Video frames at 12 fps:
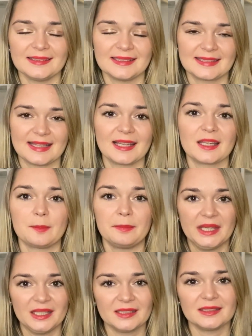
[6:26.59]
It's
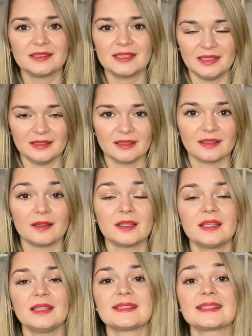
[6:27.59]

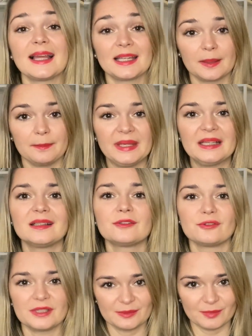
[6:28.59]
like a big
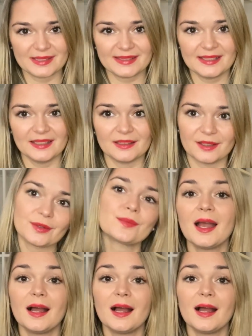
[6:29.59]
Christmas dinner.